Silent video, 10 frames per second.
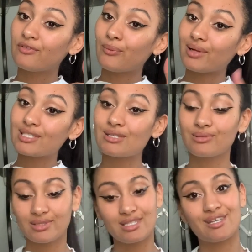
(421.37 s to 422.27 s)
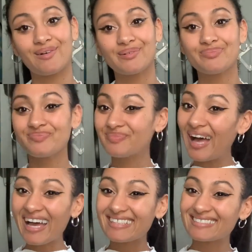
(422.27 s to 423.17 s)
you want to. So
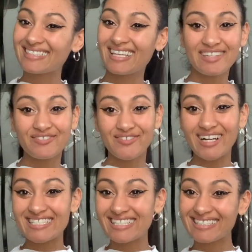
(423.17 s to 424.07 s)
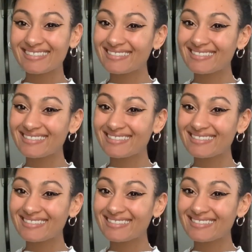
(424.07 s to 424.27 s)
bye. Thank you for watching.